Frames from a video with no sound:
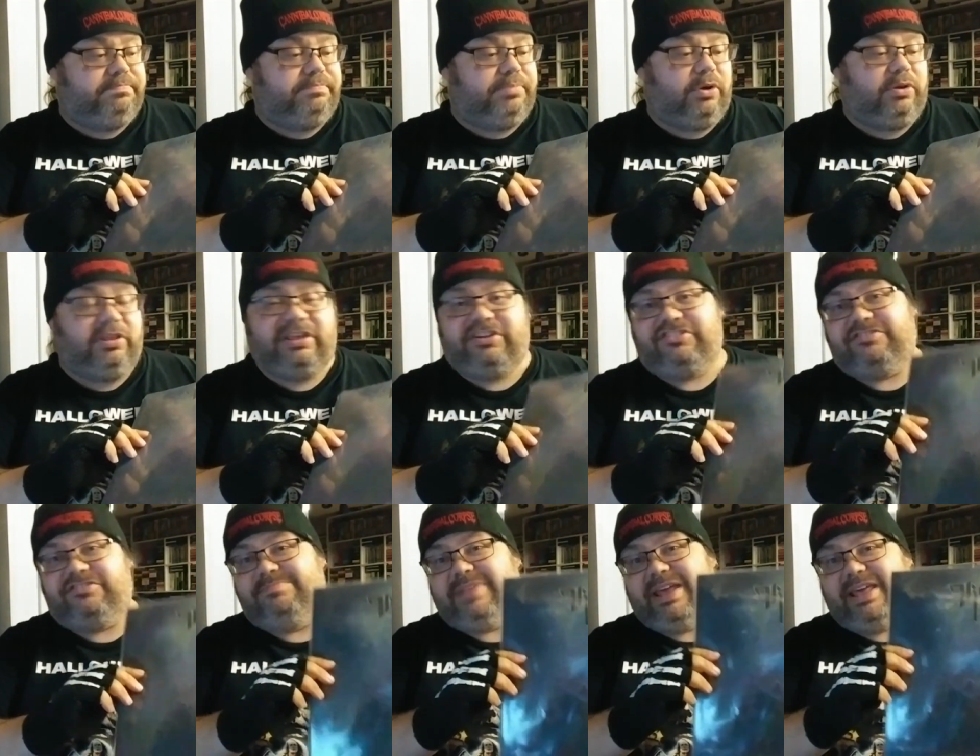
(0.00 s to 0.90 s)

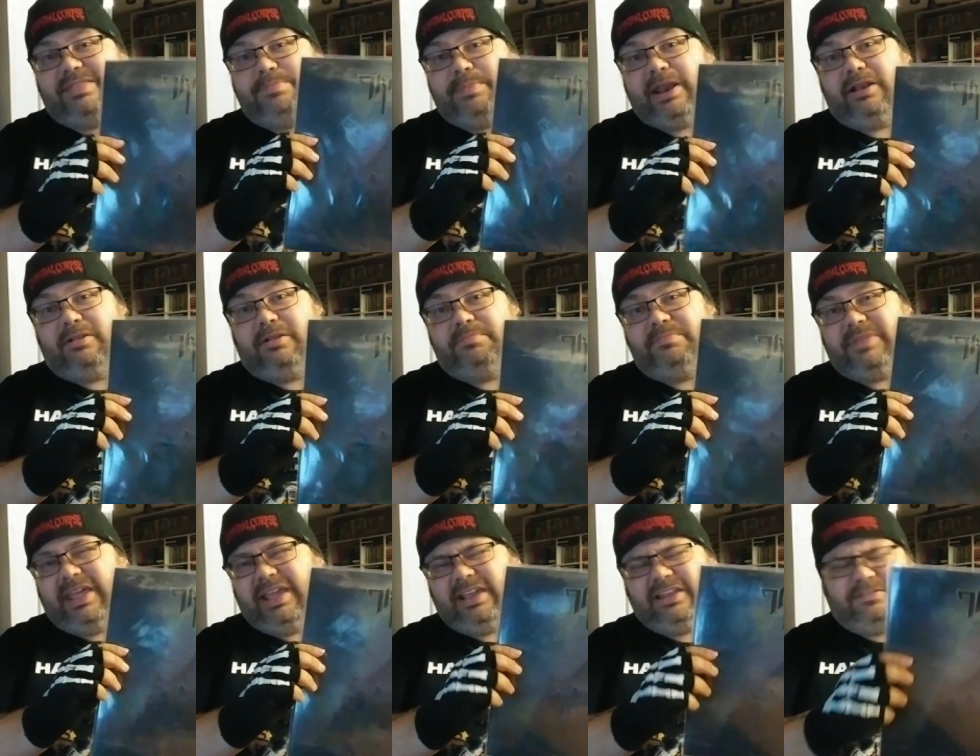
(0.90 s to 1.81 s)
Polish death metal.
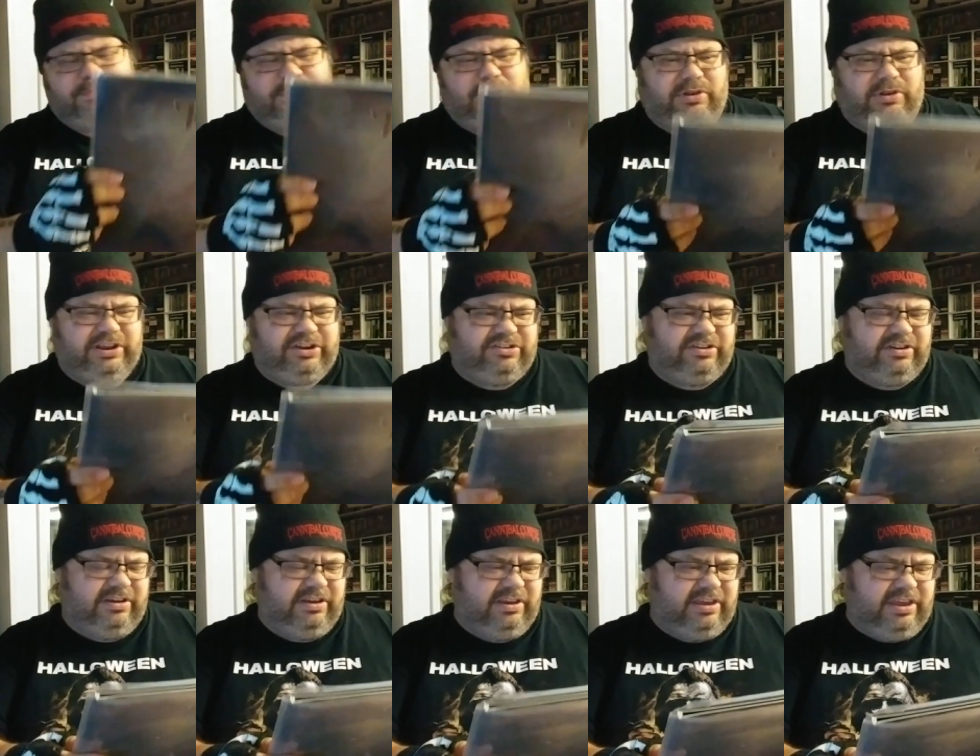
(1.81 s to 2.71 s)
I think it's Polish.
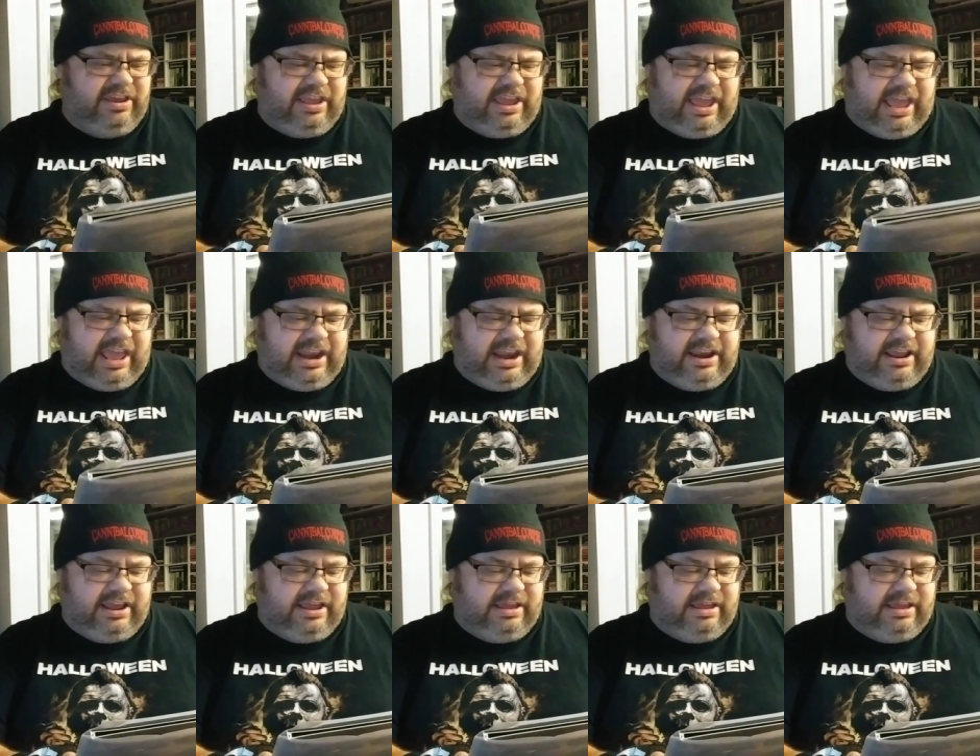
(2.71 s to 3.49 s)
And,